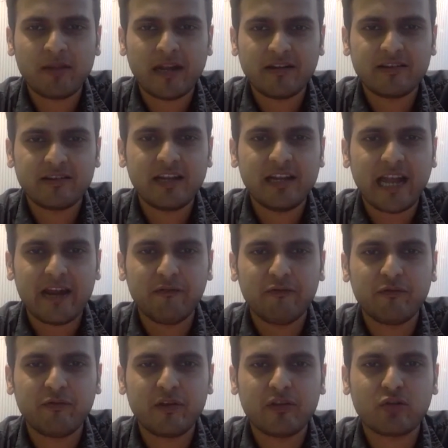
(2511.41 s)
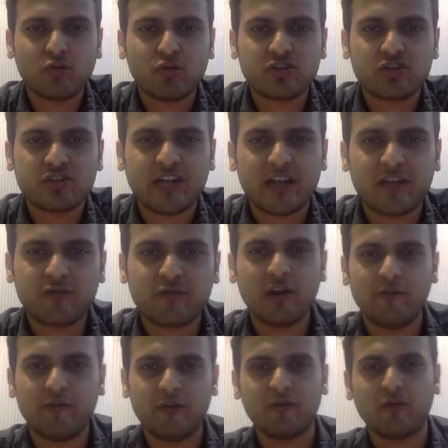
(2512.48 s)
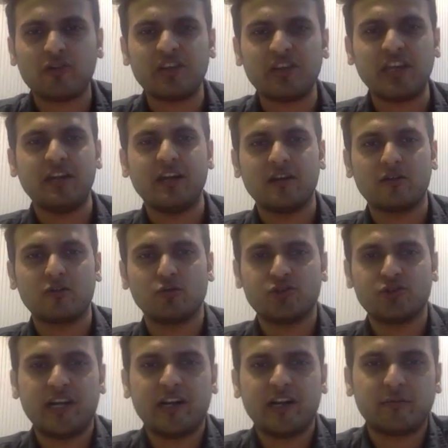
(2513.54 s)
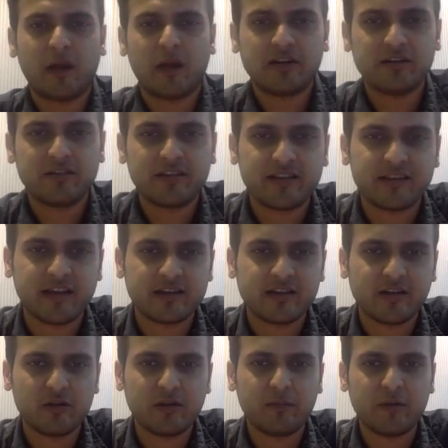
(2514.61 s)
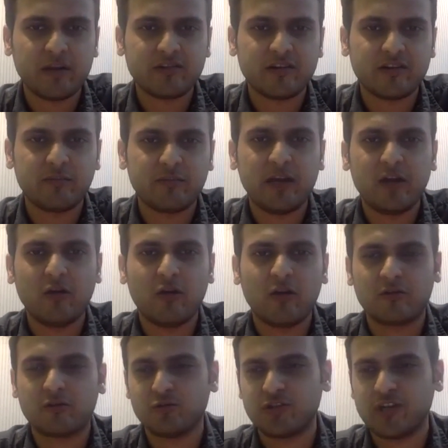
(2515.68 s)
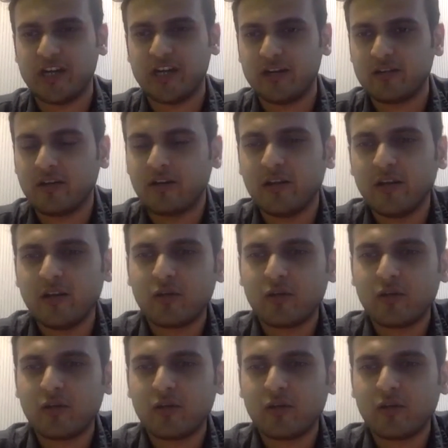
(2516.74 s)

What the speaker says: That is, the life is so stressful even for senior associates, partners, etc. Or the pressure is mainly on associates.